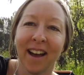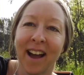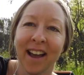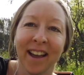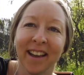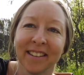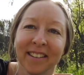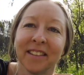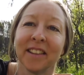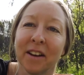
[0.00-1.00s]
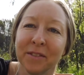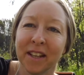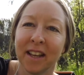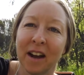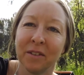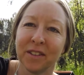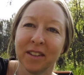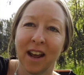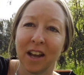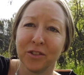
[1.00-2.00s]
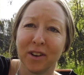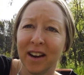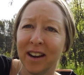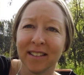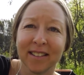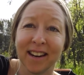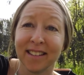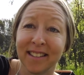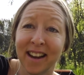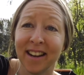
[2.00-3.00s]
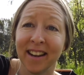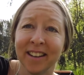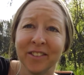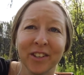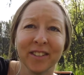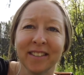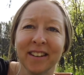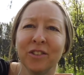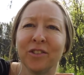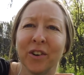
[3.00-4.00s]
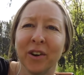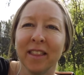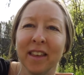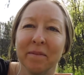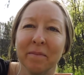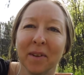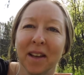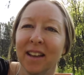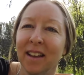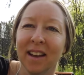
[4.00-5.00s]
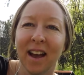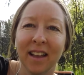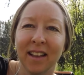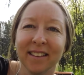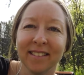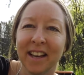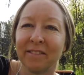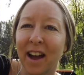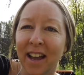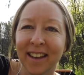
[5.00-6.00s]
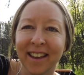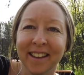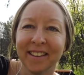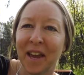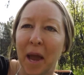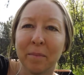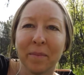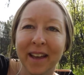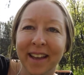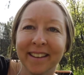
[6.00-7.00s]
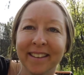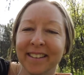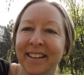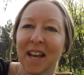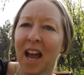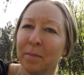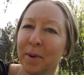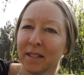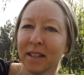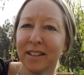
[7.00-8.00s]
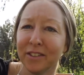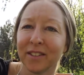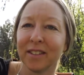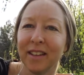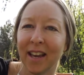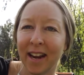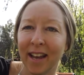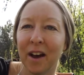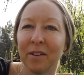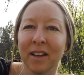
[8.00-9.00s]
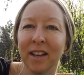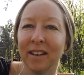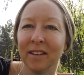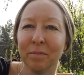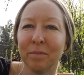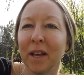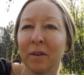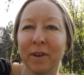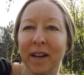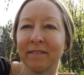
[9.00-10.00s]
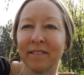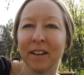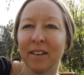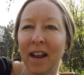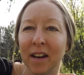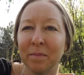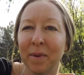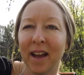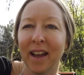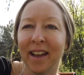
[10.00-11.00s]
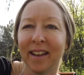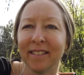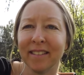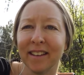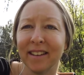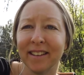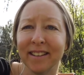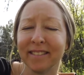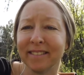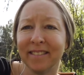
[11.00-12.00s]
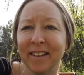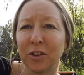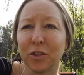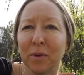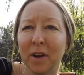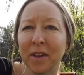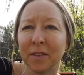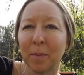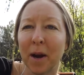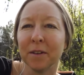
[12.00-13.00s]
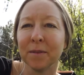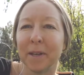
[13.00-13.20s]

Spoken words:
I love to get out to the natural areas that I study and just enjoy them. I love hiking, camping, yeah, basically just getting out and being reinvigorated by the natural world that inspires